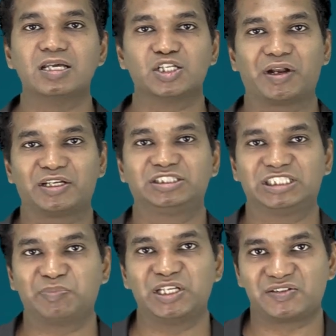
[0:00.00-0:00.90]
So
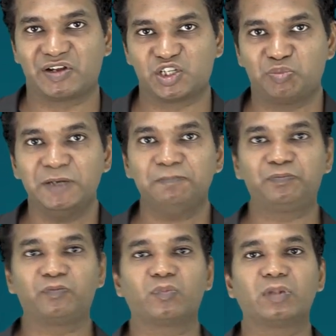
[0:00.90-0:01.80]
step three is
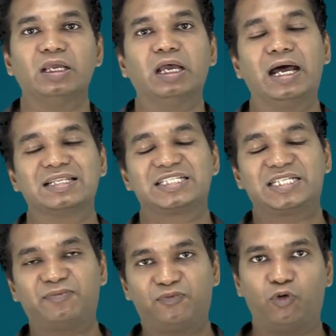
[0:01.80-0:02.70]
resume, and
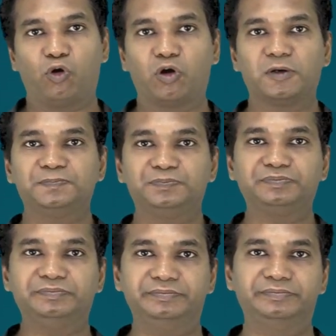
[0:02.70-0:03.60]
step four